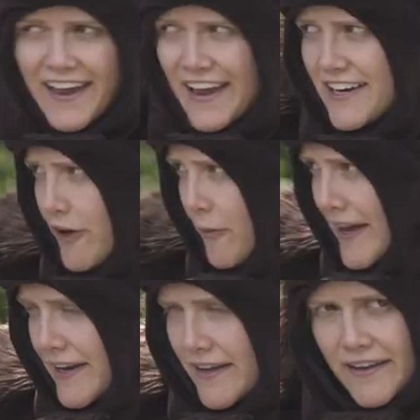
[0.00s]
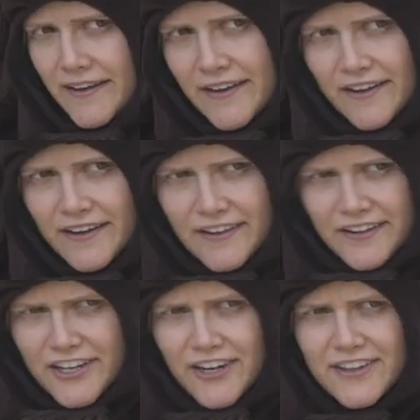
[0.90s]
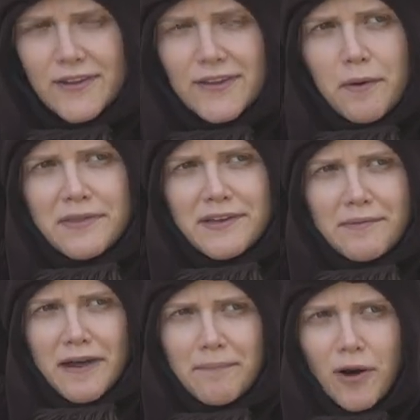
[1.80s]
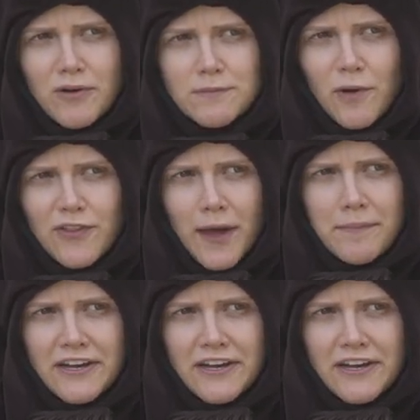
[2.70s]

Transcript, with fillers: And you know what? You're the only one with an opposable thumb